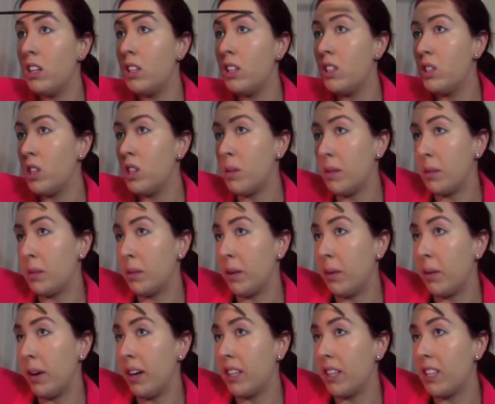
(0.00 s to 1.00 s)
Too much bloody
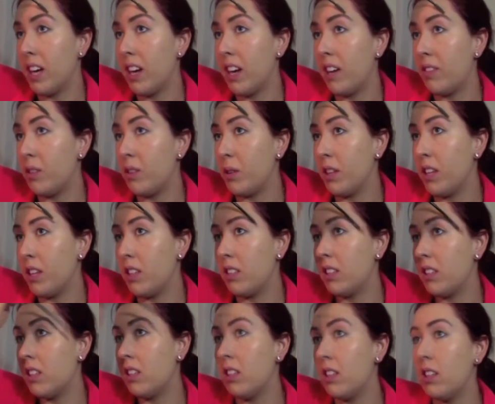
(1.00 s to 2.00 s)
work. It's hard enough doing this.
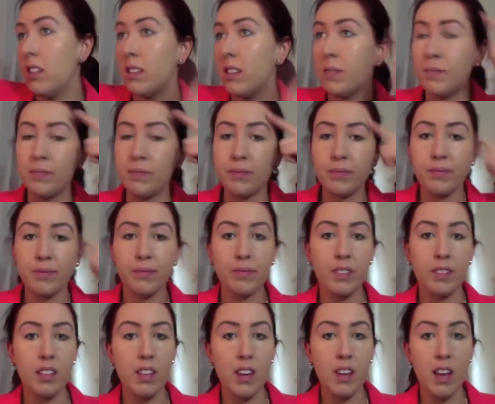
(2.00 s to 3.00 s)

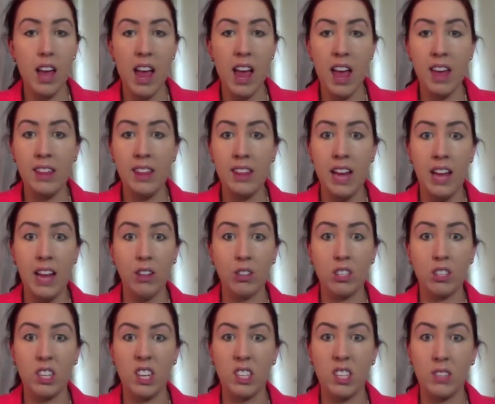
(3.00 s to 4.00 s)
And that looks
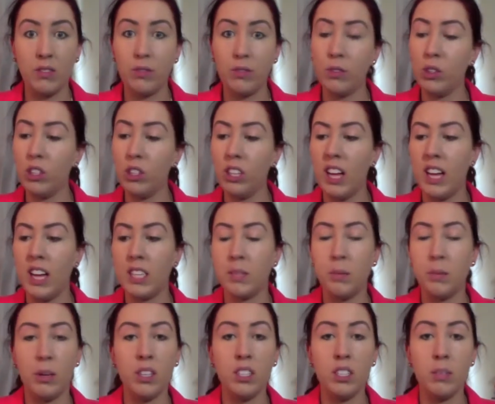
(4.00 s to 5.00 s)
as full as
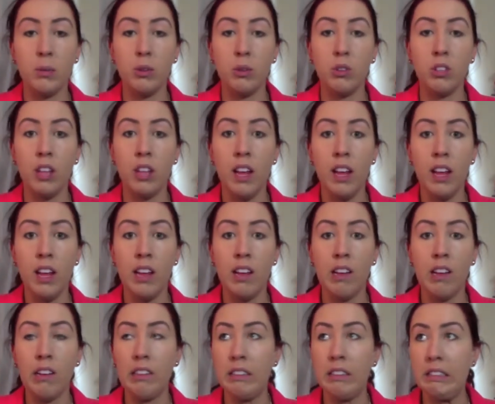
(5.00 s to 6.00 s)
possible,
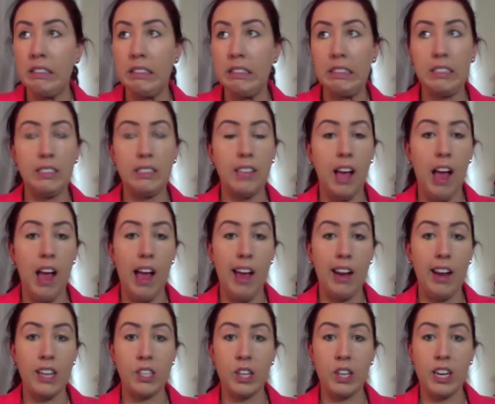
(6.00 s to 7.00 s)
and I
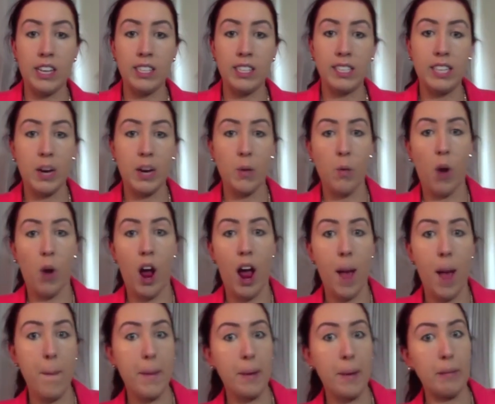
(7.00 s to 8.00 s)
don't understand why
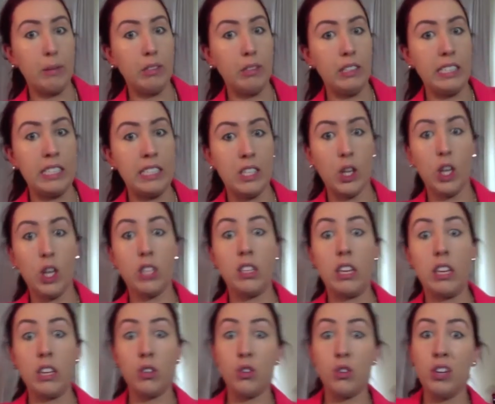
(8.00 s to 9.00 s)
people need to go to the
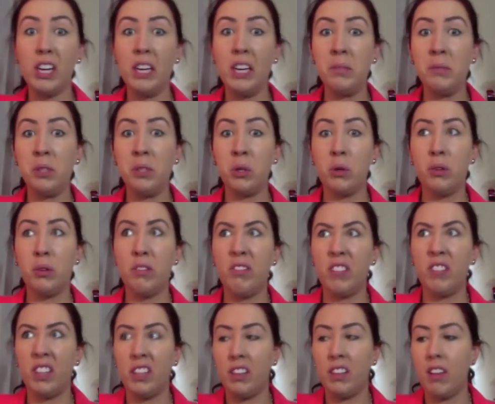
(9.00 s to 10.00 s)
extreme to
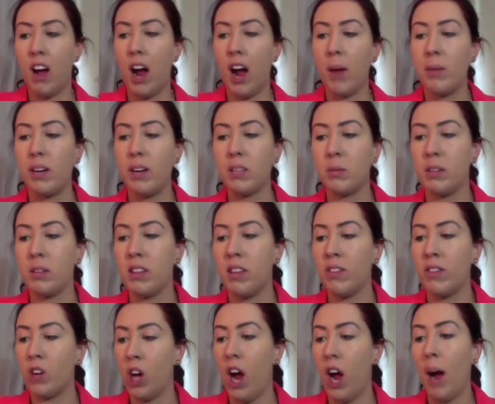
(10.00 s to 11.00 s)
fill in their eyebrows when they've
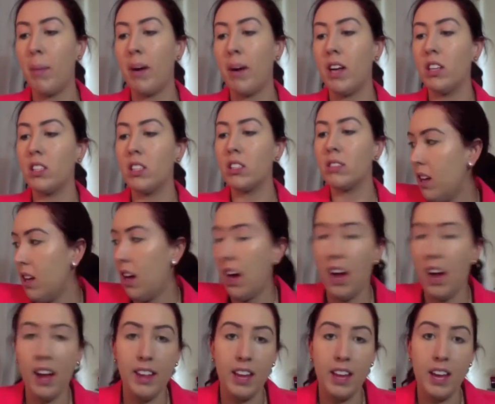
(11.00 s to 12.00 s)
got eyebrows.
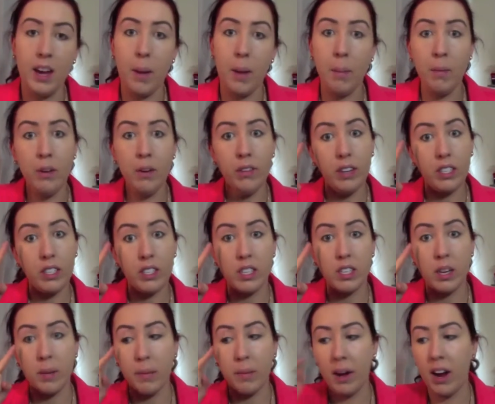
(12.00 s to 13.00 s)
I then move on to
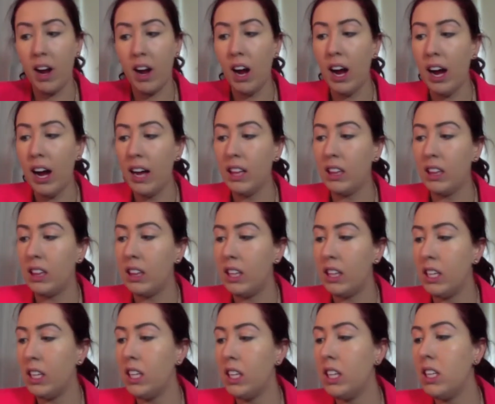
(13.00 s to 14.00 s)
my
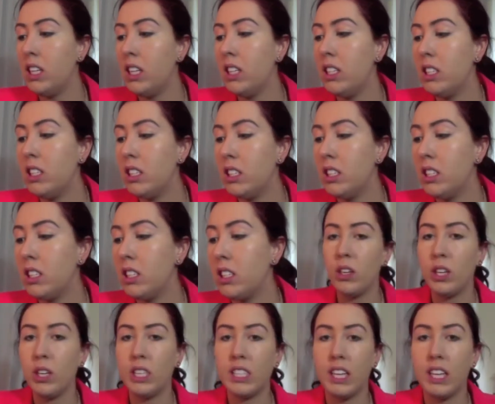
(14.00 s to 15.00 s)
eyelids.
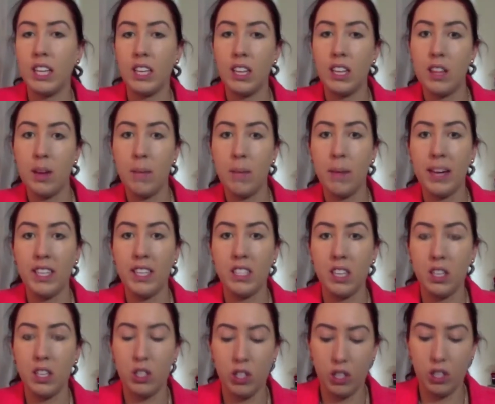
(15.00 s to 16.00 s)
Using the base
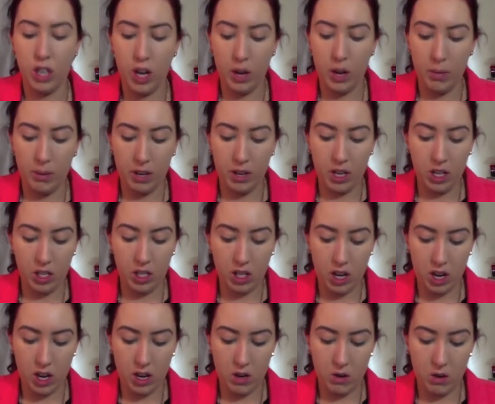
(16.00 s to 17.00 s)
shadow brush,
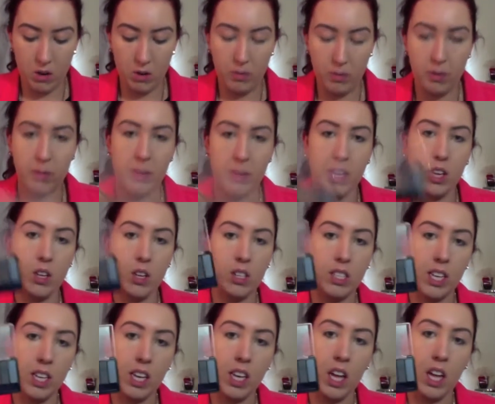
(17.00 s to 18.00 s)
I will be
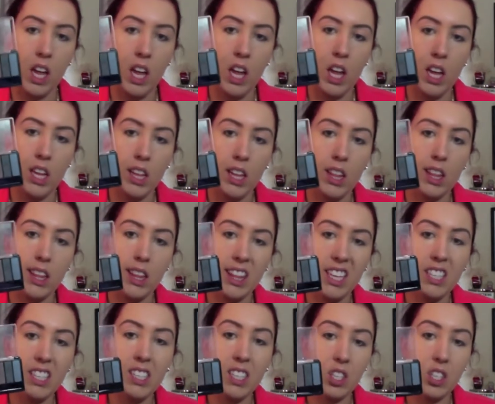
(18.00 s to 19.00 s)
using
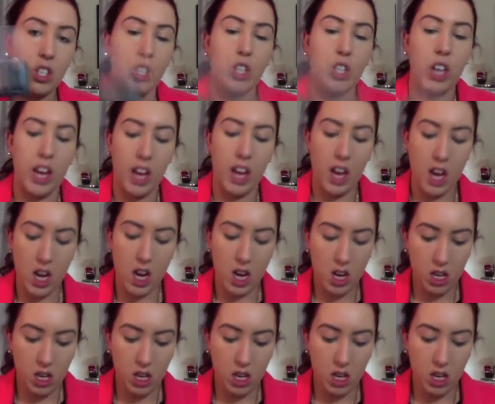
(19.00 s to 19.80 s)
this shade.